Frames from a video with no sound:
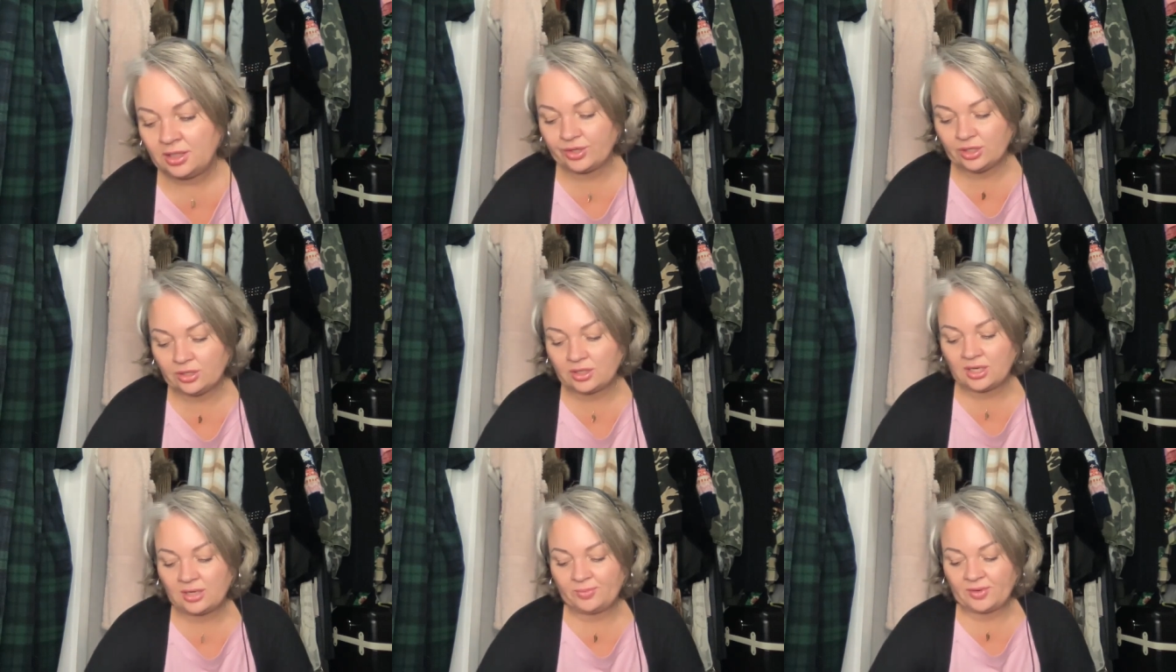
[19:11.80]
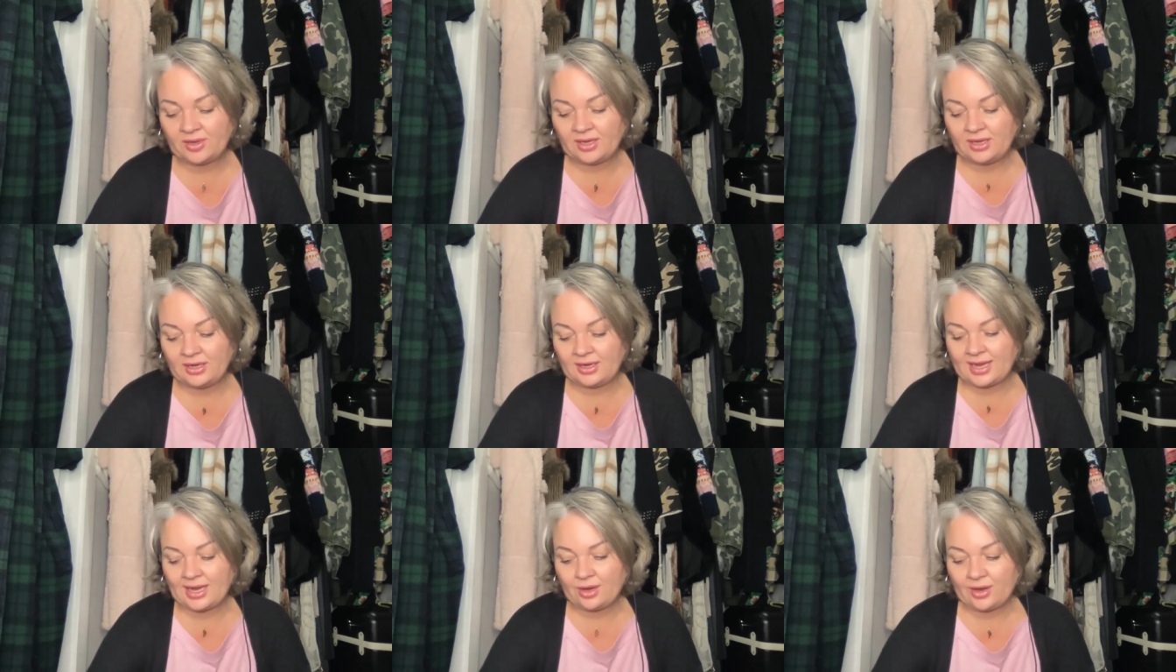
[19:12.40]
Europe
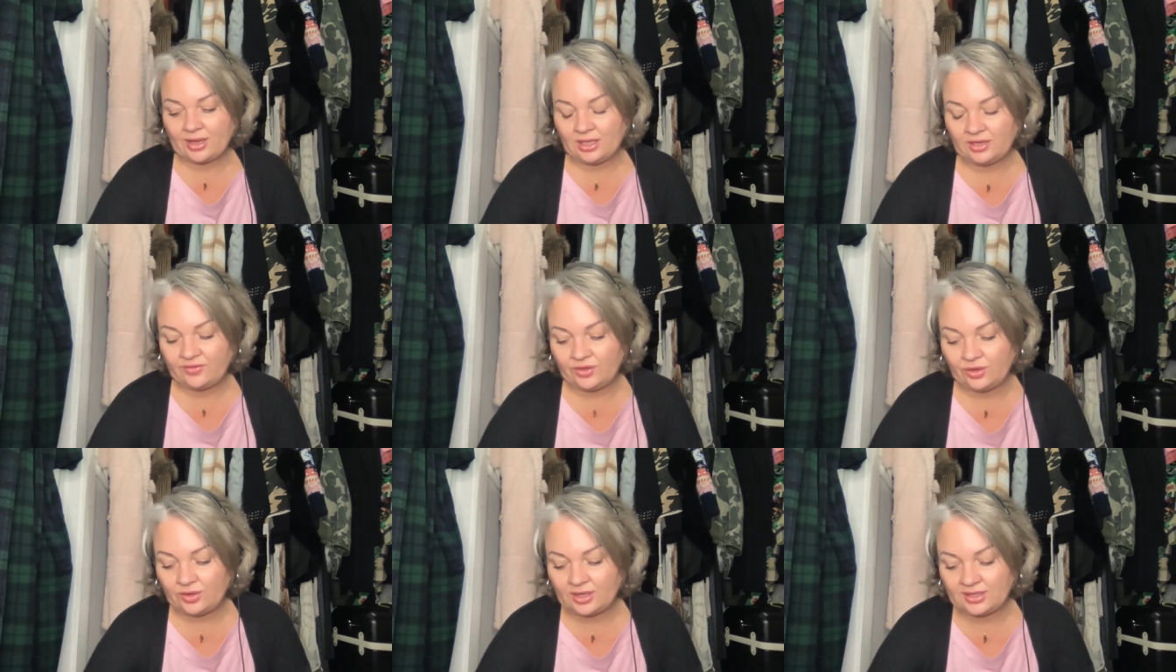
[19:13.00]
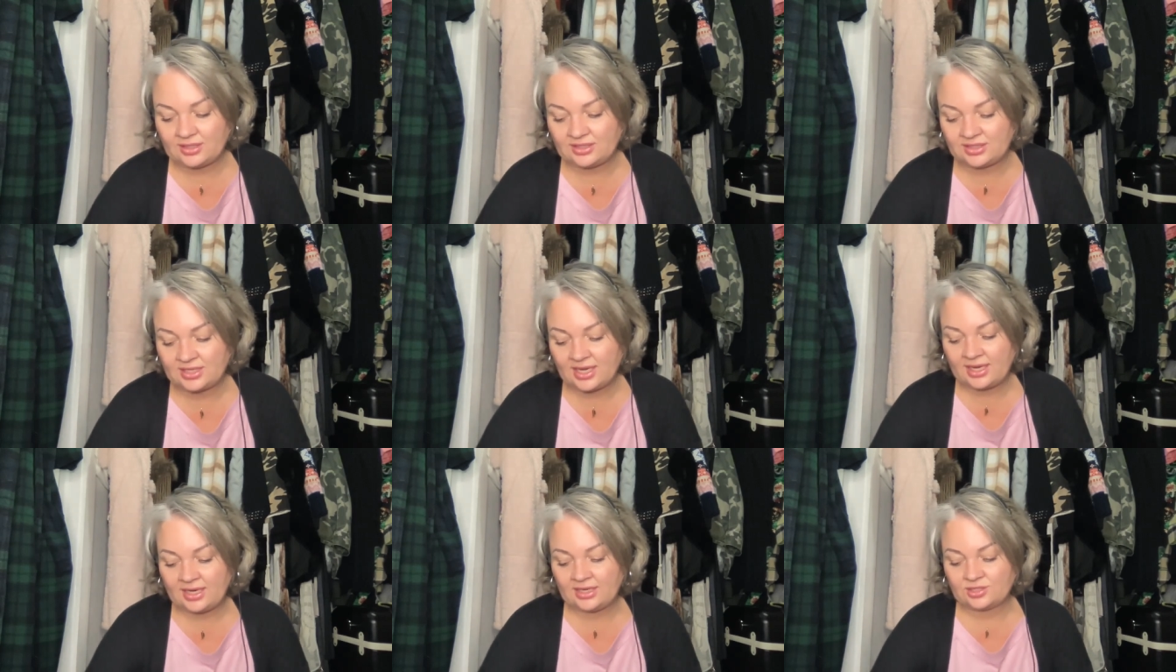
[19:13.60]
and now I live in the United
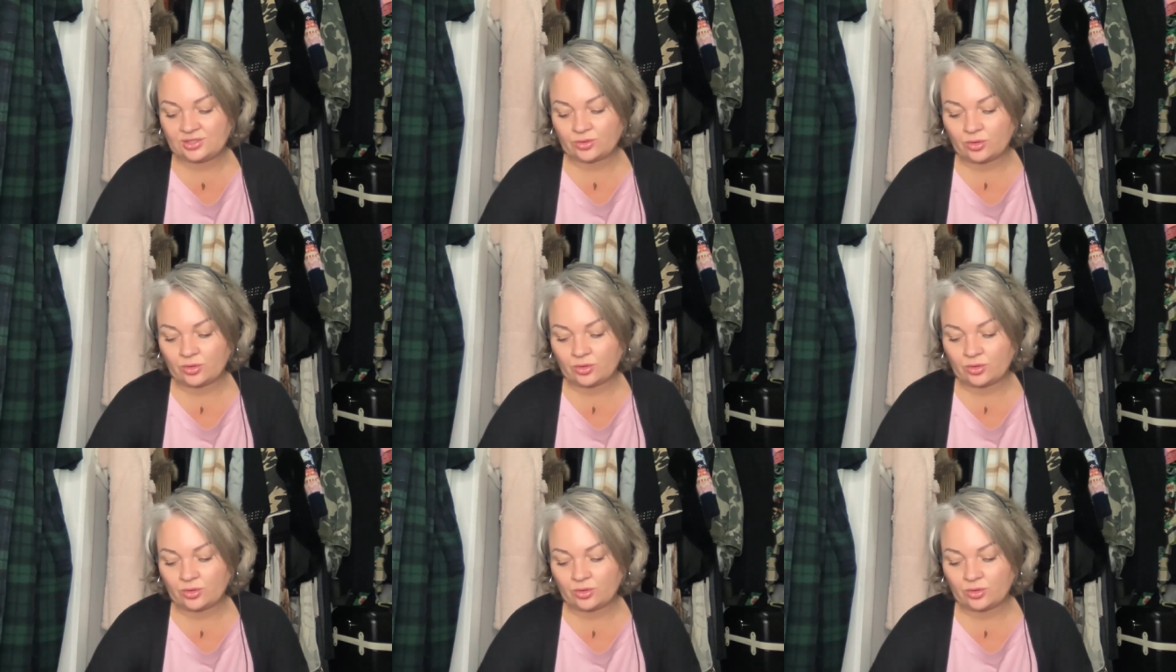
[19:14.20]
States,